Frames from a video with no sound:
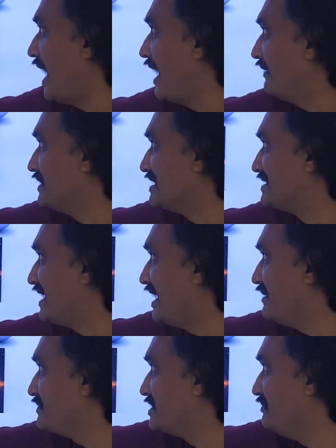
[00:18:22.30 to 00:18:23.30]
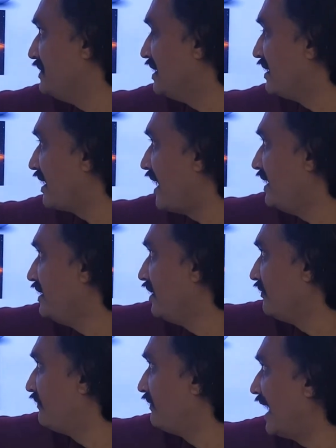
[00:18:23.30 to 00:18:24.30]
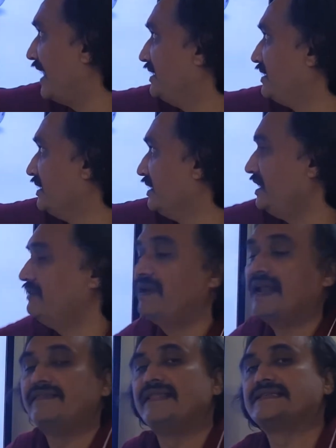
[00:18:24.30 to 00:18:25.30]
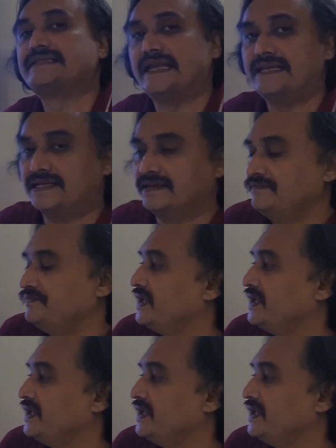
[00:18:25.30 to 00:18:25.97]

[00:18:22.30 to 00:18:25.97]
have the same similar kind of light even at the center.